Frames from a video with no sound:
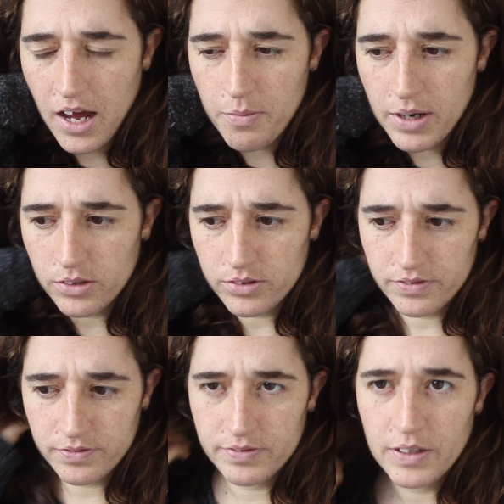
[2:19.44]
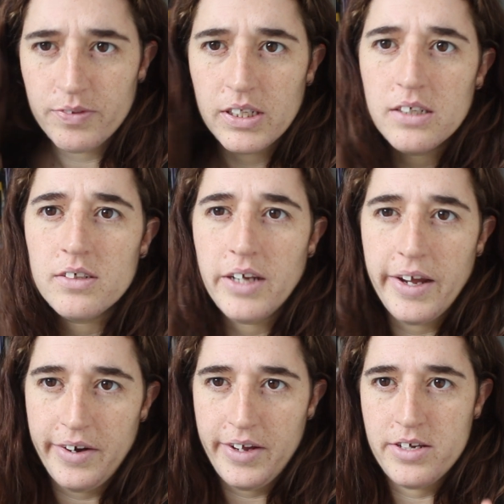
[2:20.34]
about 15
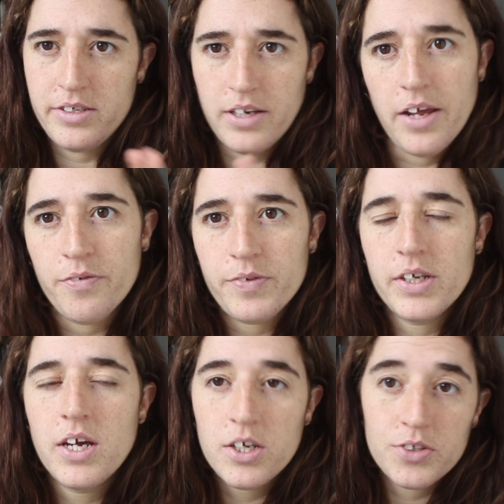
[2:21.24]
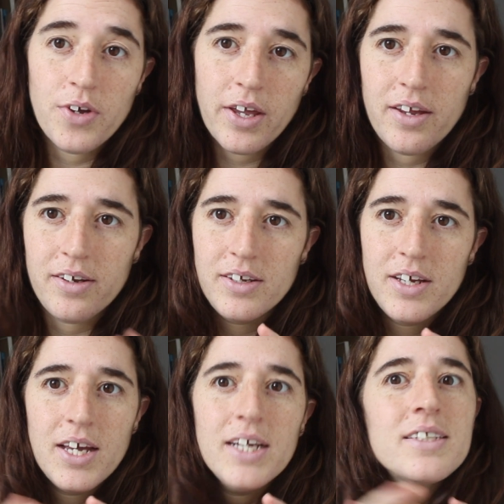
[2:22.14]
areas left. So again,
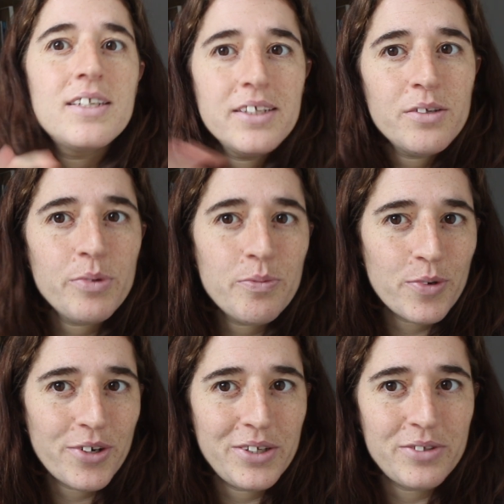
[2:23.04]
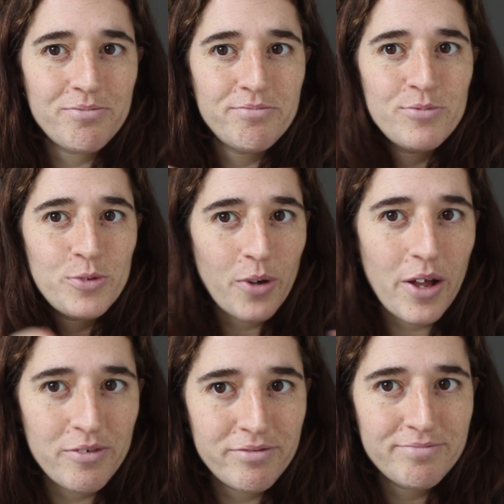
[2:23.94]
it's a little bit more than
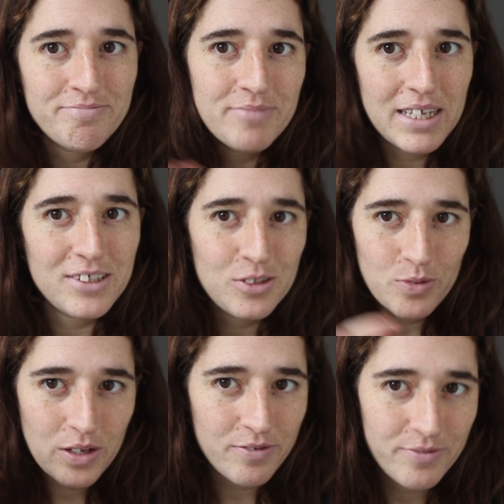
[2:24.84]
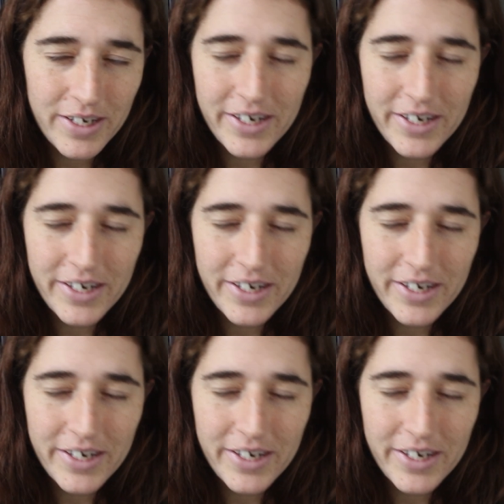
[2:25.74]
12 months, 12